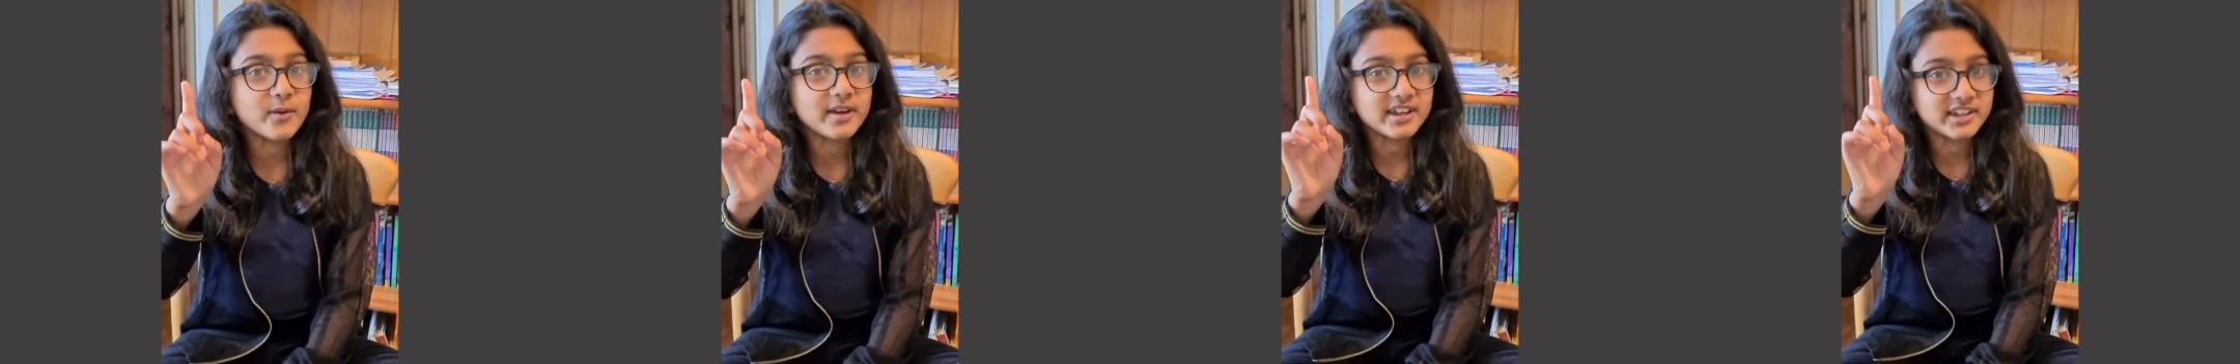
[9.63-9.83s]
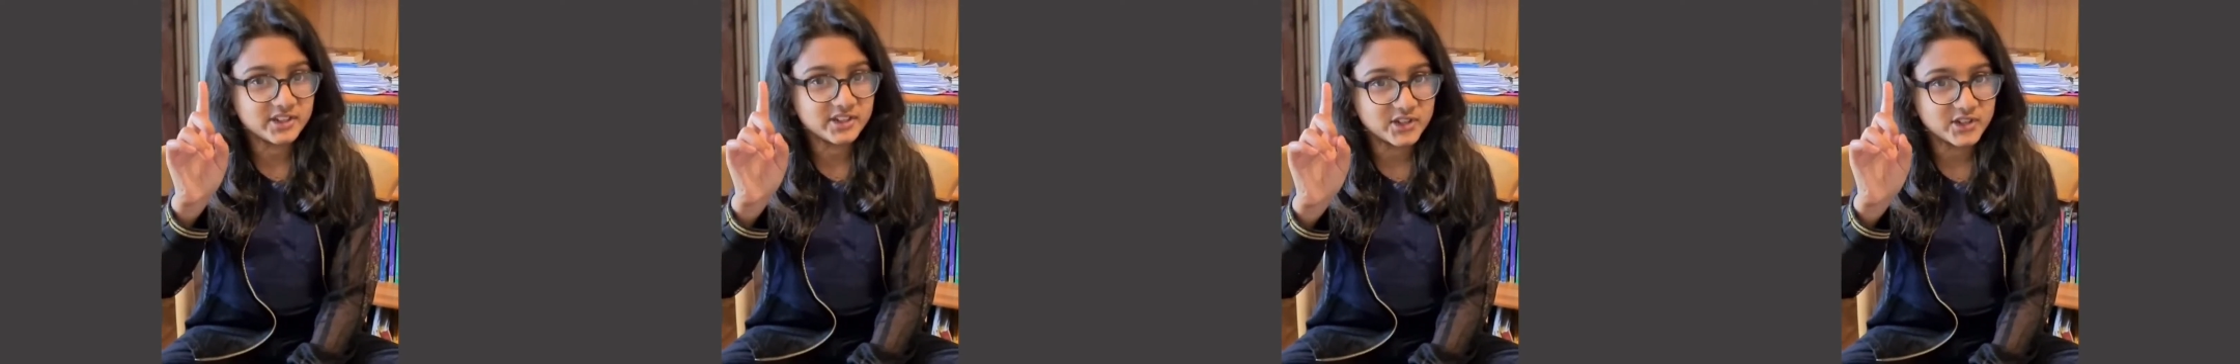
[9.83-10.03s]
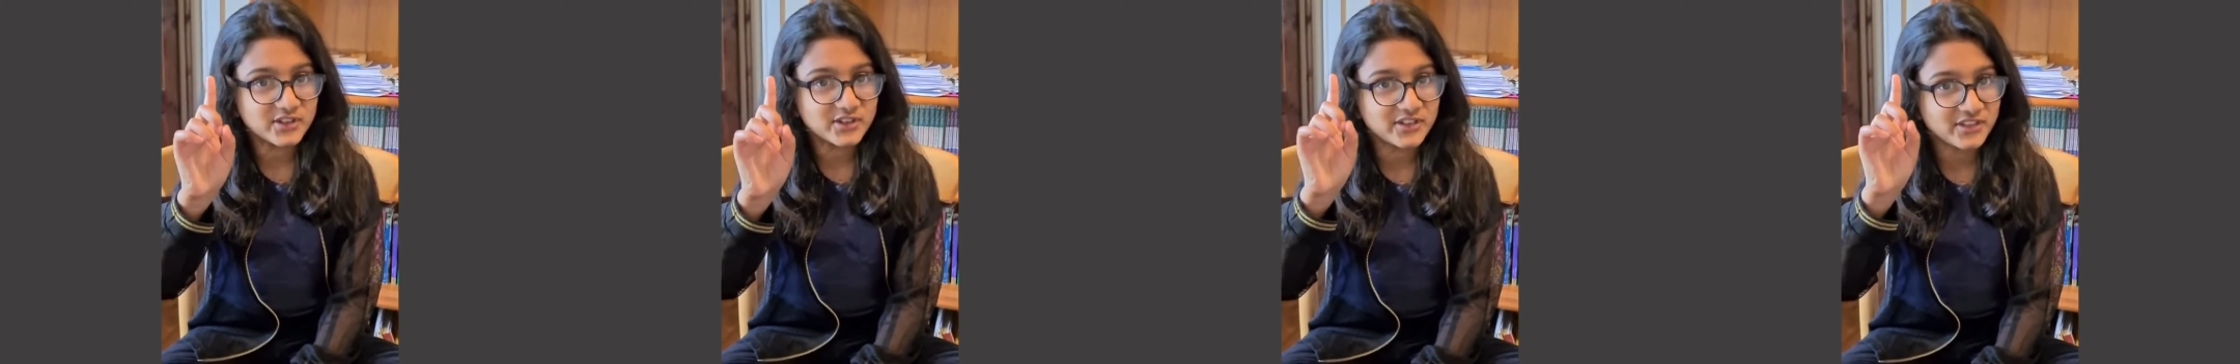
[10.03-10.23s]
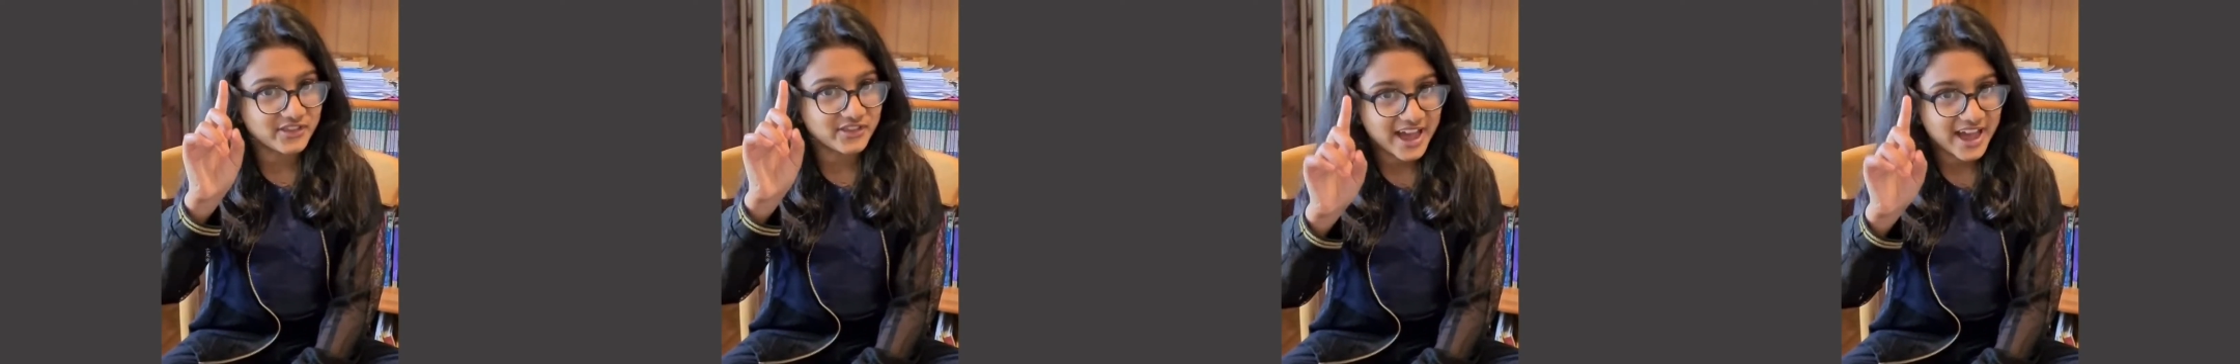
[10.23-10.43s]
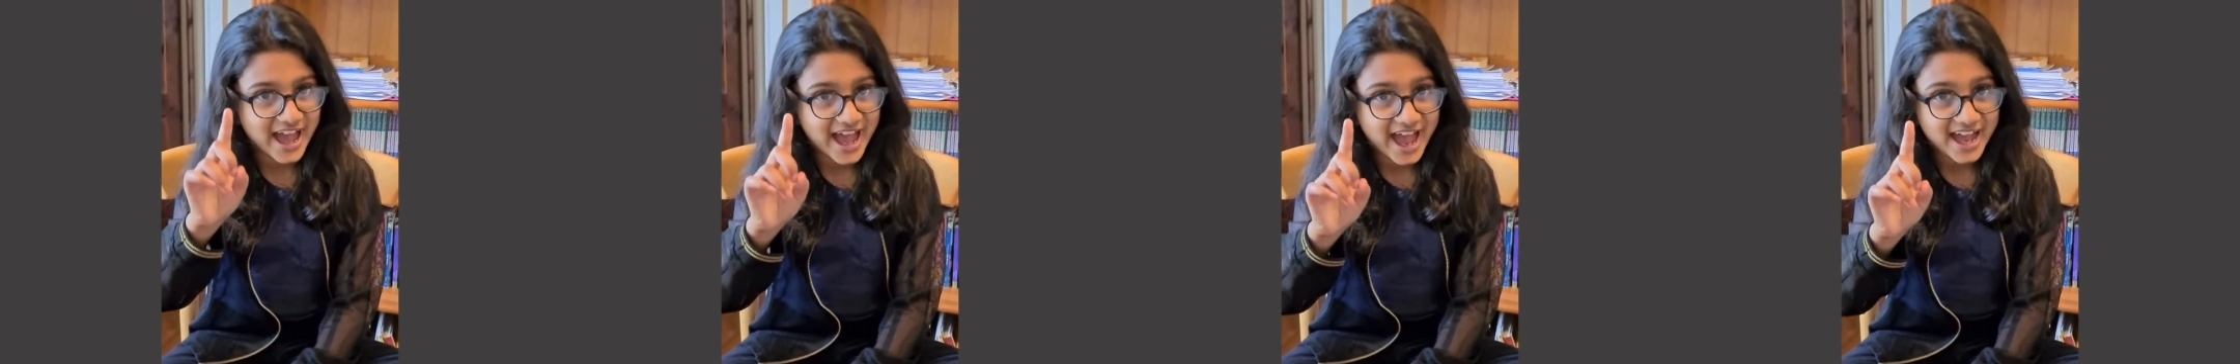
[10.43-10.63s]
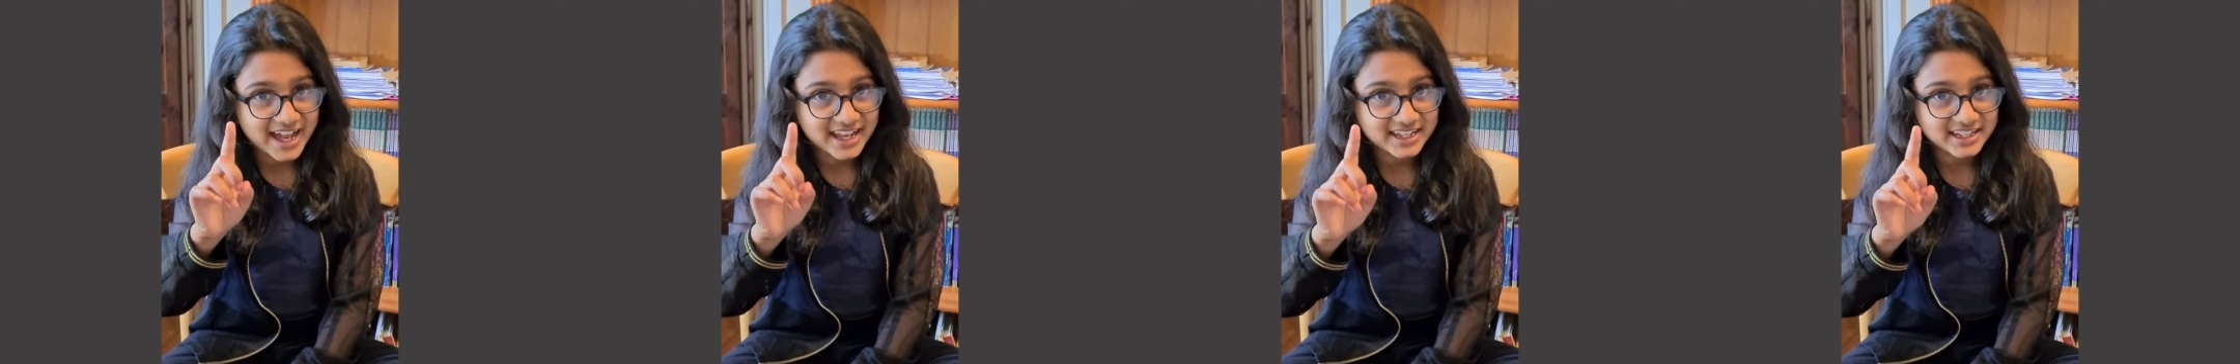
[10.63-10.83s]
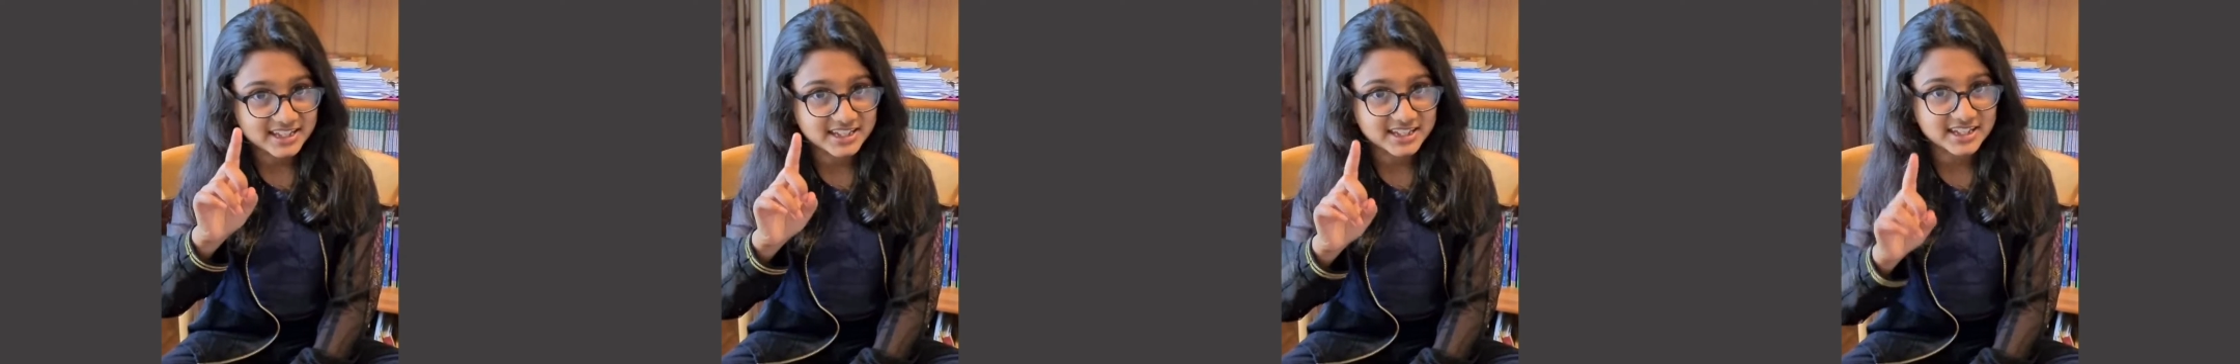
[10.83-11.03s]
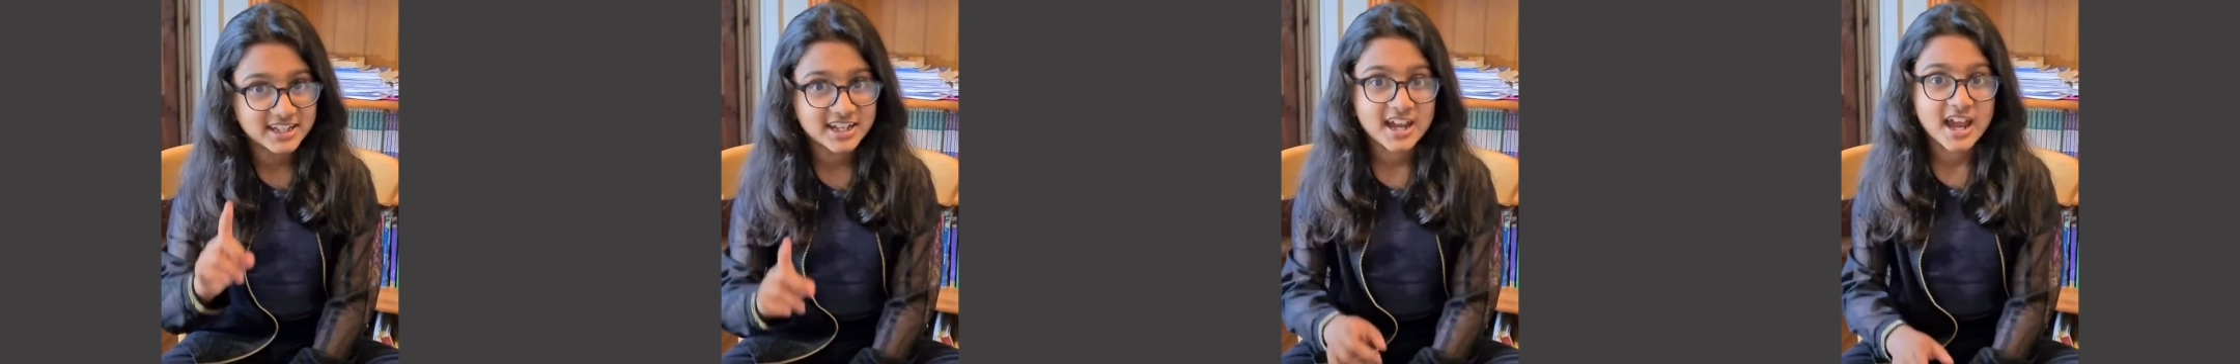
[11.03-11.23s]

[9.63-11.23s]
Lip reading: we do that,